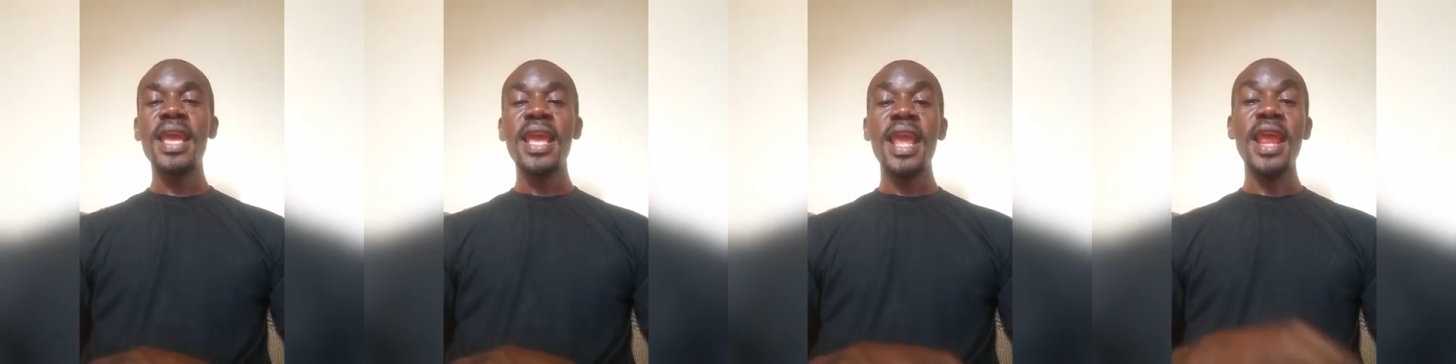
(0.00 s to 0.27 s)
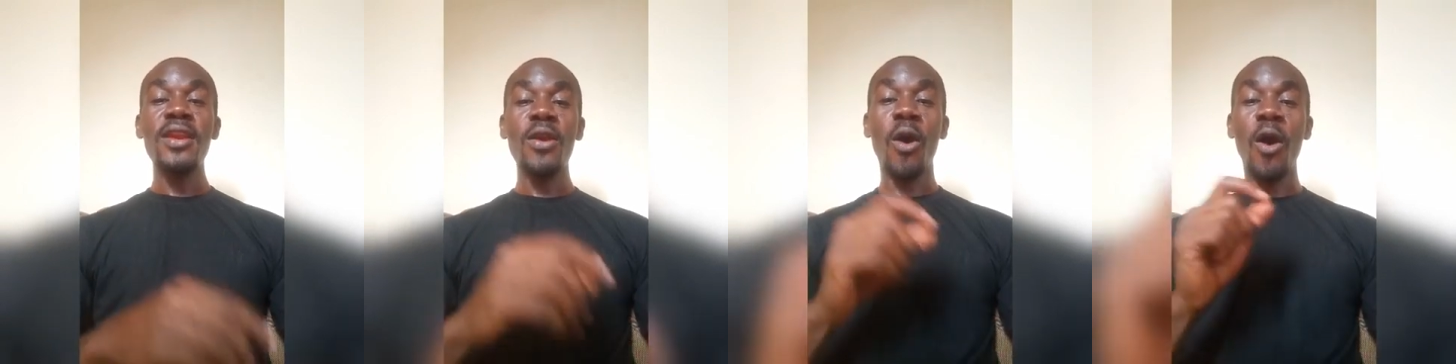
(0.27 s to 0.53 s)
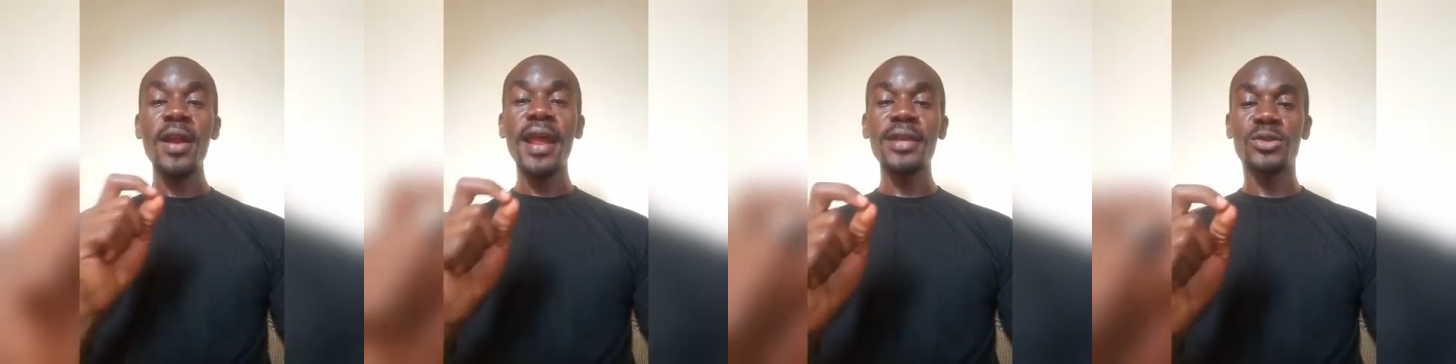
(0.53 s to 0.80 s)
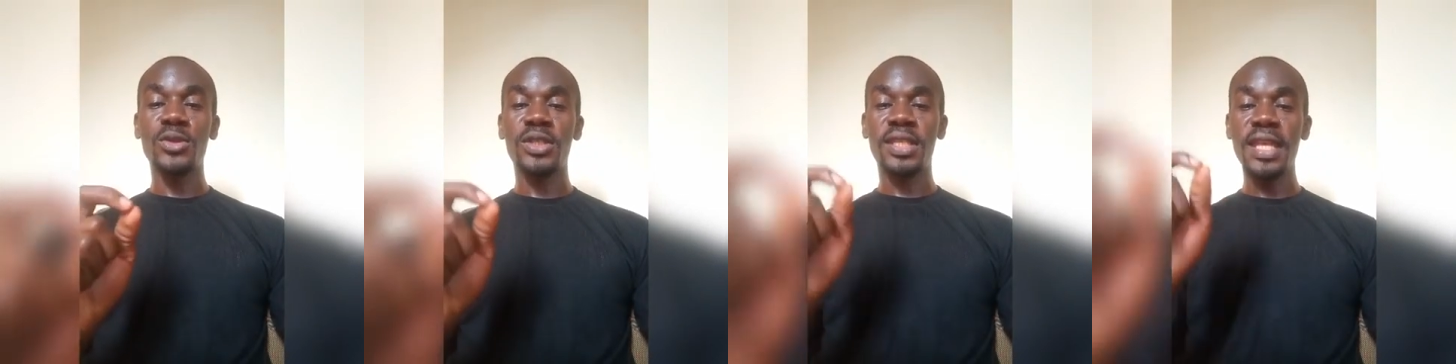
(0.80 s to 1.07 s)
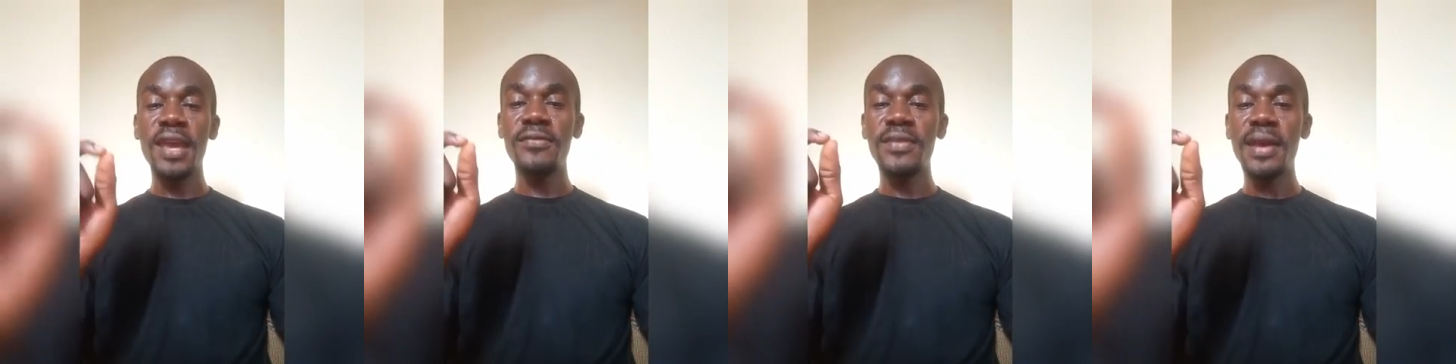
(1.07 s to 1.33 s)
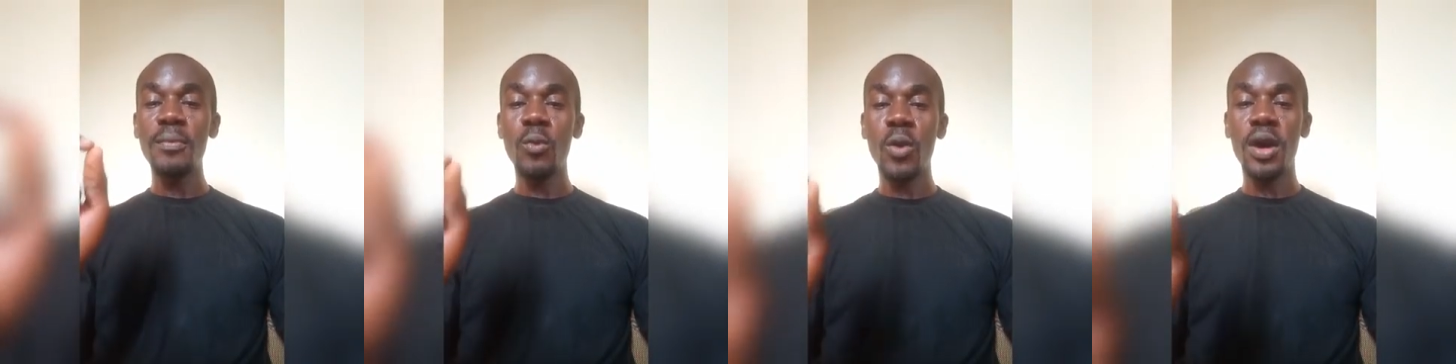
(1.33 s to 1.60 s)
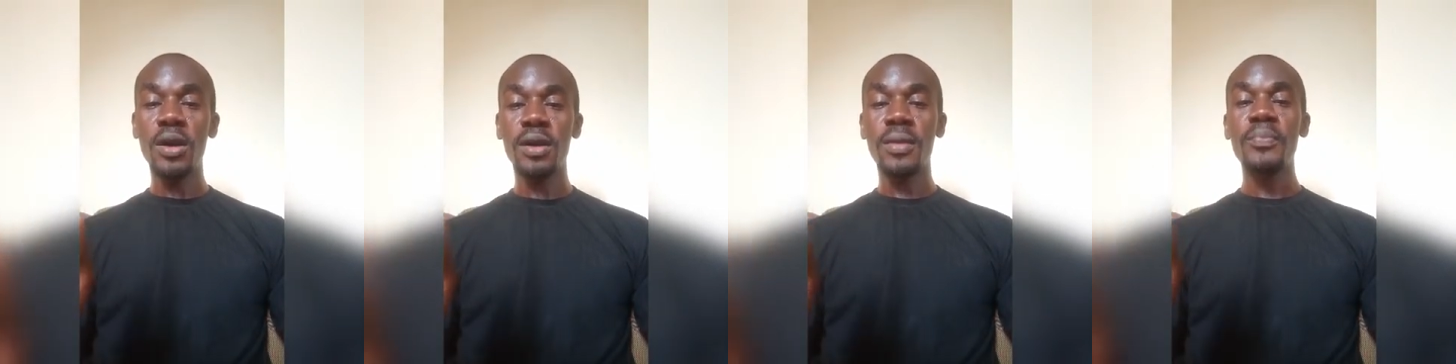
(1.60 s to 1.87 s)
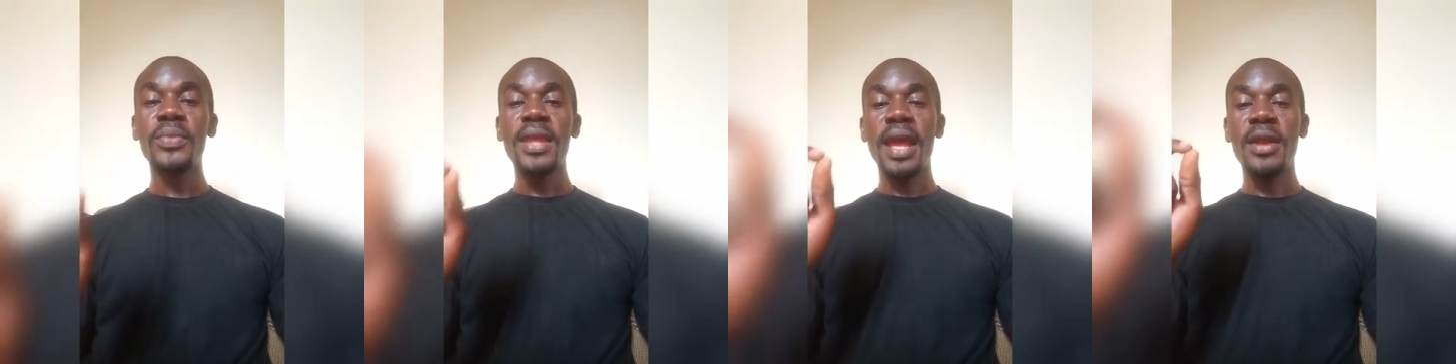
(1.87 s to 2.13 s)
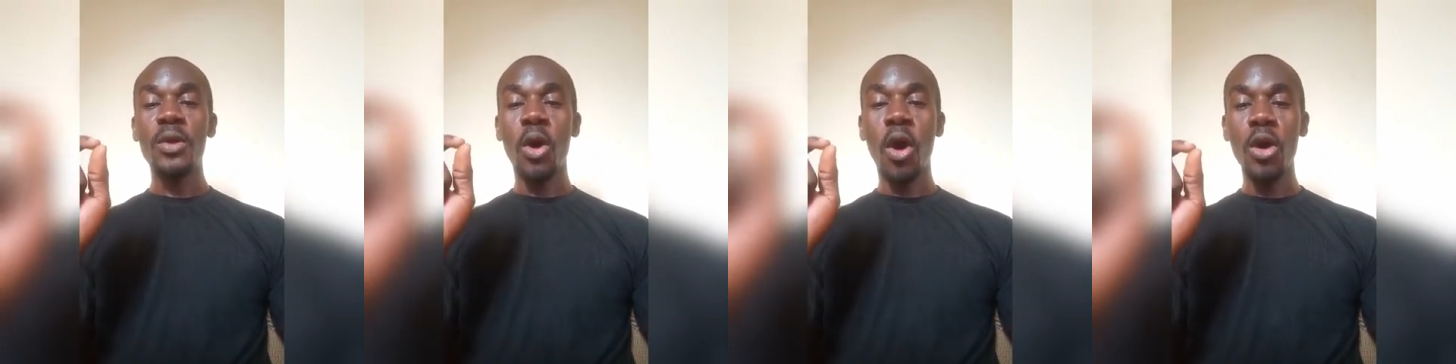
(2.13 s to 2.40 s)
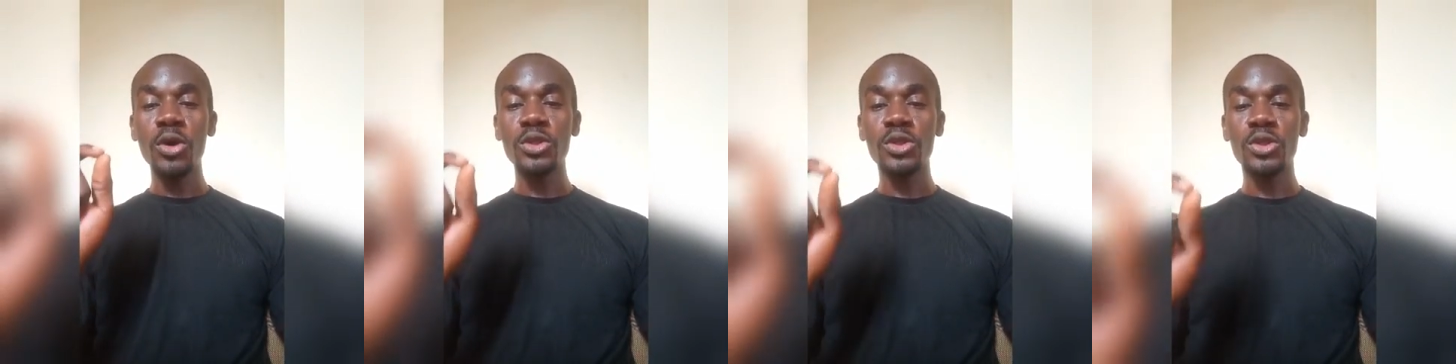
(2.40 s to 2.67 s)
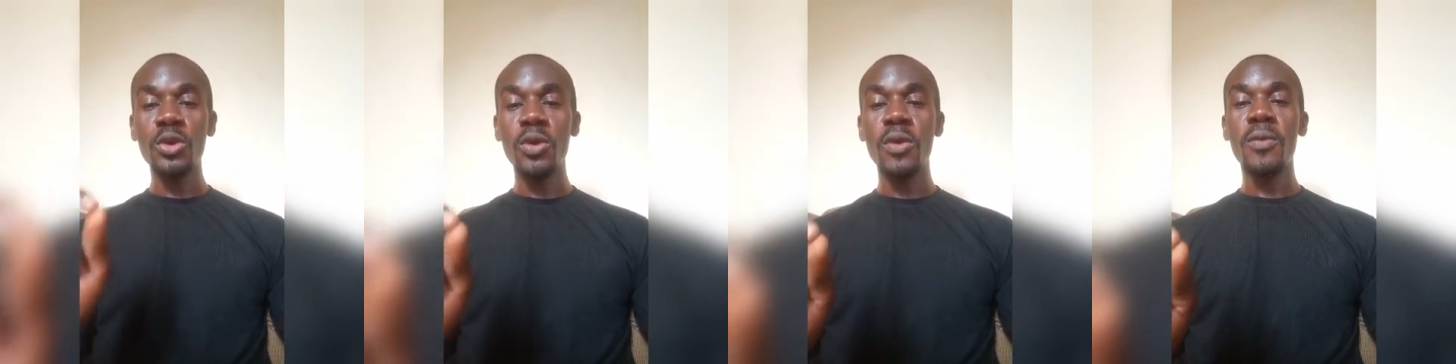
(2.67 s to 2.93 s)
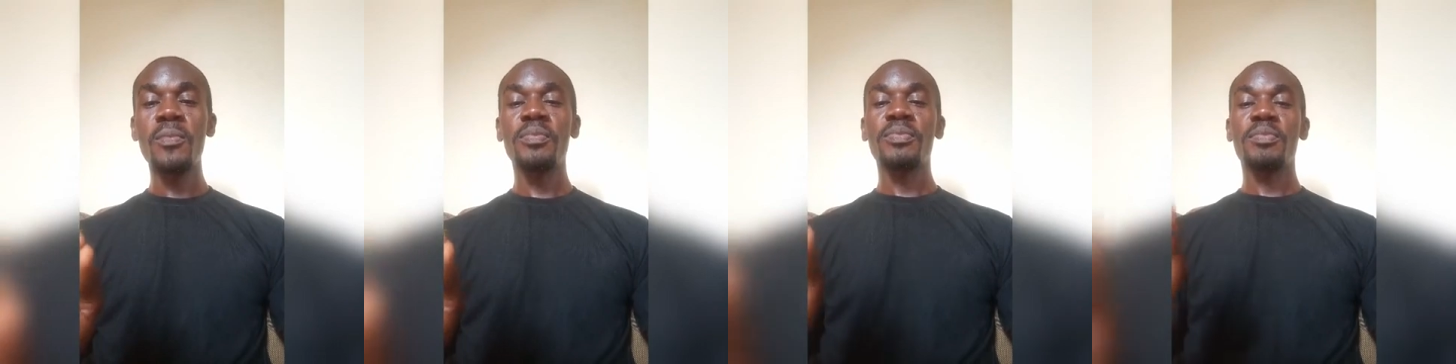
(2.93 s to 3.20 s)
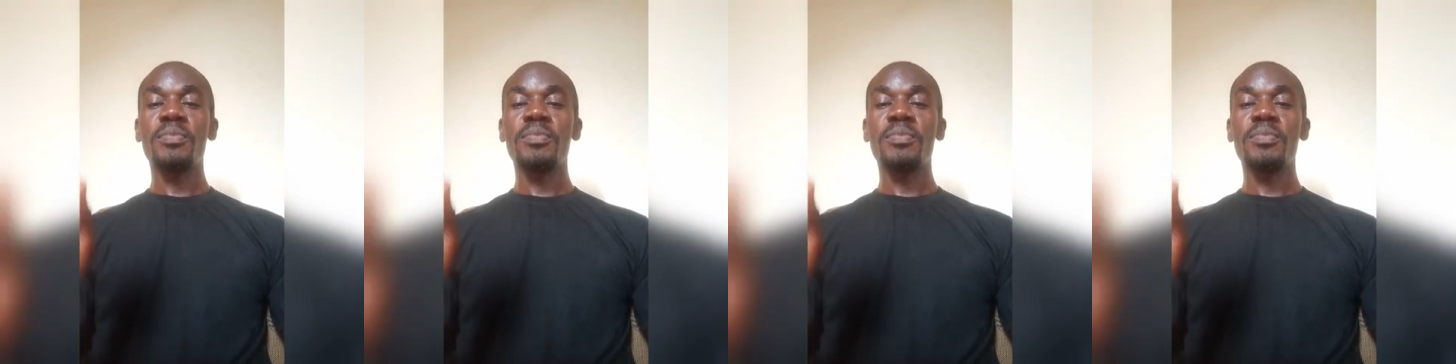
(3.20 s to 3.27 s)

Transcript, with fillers: in order to serve them well and also